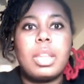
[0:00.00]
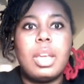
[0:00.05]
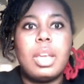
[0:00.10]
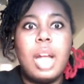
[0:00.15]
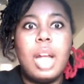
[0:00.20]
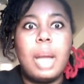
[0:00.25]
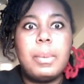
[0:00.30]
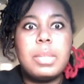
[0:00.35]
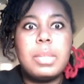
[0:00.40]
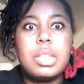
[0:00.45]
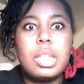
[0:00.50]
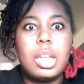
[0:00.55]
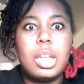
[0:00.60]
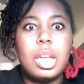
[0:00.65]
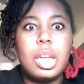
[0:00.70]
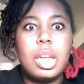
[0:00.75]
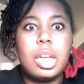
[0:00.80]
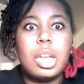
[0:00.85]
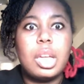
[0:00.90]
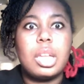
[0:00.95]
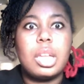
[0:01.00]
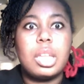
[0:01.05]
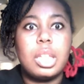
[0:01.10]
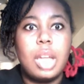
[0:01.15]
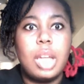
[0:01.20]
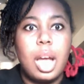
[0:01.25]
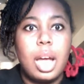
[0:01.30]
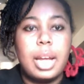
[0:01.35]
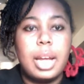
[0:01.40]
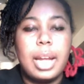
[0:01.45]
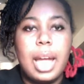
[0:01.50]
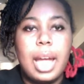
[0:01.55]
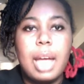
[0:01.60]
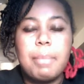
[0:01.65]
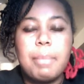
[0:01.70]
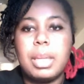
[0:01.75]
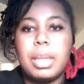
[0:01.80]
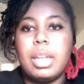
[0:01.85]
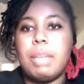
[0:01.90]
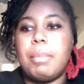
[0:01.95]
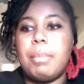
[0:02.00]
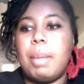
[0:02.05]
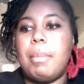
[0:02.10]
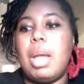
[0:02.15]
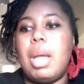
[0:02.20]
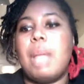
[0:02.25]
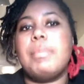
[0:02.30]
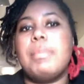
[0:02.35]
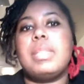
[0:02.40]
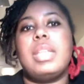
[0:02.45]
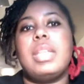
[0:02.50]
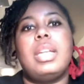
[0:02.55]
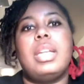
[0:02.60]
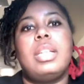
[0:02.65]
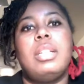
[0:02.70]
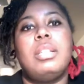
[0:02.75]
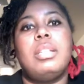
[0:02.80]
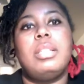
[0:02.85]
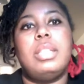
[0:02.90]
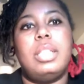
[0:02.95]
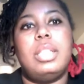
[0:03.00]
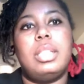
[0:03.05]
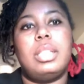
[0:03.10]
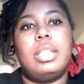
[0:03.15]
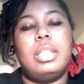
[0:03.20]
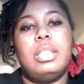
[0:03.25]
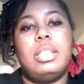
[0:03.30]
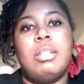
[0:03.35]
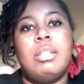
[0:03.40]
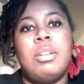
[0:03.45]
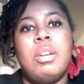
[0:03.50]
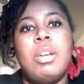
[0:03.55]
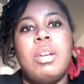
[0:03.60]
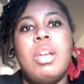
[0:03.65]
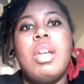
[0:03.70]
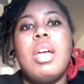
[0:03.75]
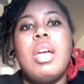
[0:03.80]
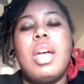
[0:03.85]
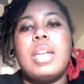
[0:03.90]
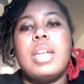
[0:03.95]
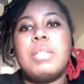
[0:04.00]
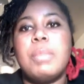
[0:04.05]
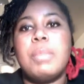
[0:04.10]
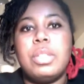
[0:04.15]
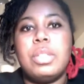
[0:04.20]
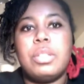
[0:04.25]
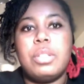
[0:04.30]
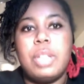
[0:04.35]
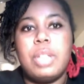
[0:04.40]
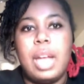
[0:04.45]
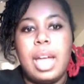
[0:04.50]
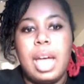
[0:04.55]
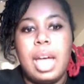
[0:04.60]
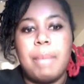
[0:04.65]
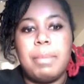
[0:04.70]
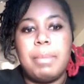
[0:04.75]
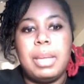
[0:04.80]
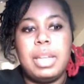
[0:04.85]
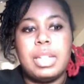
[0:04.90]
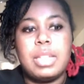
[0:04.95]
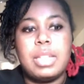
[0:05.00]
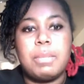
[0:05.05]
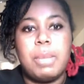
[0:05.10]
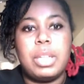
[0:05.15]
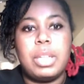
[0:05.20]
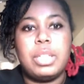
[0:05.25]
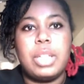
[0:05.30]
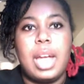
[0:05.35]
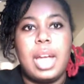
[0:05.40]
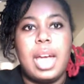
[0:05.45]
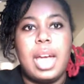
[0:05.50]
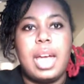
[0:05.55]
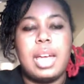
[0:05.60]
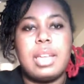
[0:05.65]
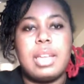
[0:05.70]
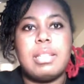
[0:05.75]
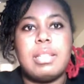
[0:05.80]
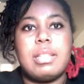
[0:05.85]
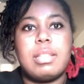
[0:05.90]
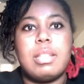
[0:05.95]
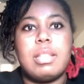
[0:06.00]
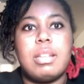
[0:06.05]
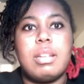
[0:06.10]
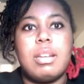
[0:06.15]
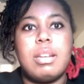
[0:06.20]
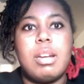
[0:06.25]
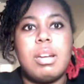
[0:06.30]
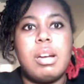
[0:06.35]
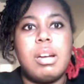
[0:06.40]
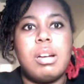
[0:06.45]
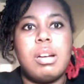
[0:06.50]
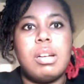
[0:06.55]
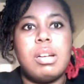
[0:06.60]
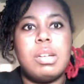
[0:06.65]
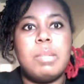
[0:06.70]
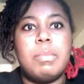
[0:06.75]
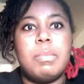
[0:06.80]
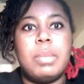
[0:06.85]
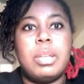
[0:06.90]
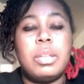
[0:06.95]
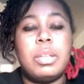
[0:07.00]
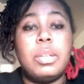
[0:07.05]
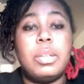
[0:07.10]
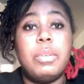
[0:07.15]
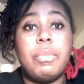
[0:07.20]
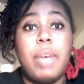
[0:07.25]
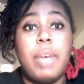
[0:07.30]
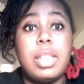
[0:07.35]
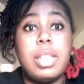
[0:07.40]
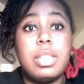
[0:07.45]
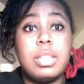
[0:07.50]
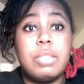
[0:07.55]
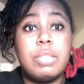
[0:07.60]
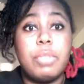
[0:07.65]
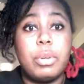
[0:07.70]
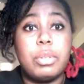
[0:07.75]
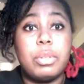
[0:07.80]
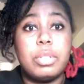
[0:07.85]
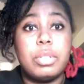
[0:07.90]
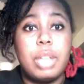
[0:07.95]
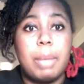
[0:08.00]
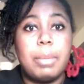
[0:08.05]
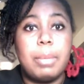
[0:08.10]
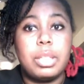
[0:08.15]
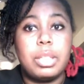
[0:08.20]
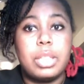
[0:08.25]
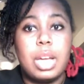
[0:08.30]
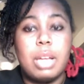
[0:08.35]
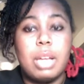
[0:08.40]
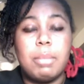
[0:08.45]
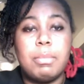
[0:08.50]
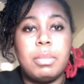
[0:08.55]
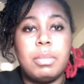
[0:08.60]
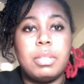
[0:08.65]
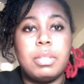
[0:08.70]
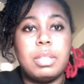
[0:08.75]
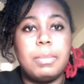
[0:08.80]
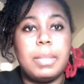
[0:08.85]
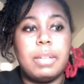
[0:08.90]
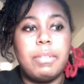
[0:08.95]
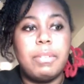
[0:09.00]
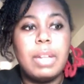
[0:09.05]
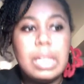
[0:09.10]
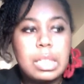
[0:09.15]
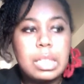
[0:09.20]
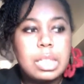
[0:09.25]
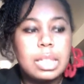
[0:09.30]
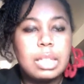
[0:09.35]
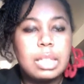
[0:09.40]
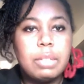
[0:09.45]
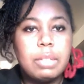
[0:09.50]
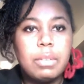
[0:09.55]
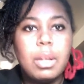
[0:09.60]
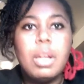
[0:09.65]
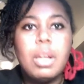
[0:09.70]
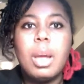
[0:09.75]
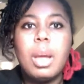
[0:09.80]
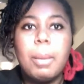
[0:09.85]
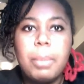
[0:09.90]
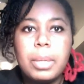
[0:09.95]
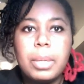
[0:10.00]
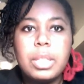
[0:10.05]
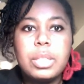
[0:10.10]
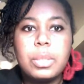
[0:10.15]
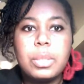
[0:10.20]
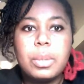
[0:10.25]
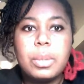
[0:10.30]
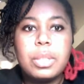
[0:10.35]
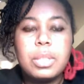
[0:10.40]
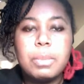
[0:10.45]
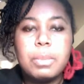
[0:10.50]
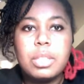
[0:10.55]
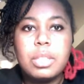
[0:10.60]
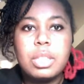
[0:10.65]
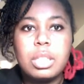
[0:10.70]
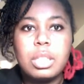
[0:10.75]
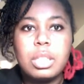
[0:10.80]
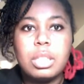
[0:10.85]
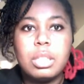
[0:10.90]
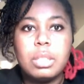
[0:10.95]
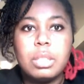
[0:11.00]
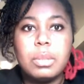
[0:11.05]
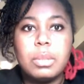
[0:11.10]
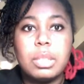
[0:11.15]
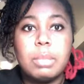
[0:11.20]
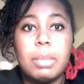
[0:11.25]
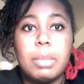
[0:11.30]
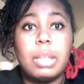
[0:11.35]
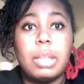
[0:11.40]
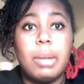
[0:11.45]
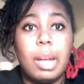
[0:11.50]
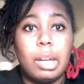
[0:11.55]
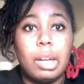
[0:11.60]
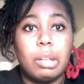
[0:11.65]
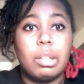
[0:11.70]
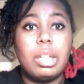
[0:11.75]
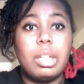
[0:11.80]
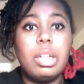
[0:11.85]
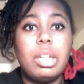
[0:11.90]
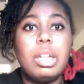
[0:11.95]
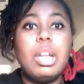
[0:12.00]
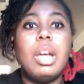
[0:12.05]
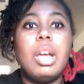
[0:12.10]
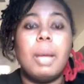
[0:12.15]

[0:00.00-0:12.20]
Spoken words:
And I was like, not happy. And my mom's like, look, as much as you're not happy and as much as you find this photoshopping job to be offensive, I'm pretty sure this person didn't do it to make you angry.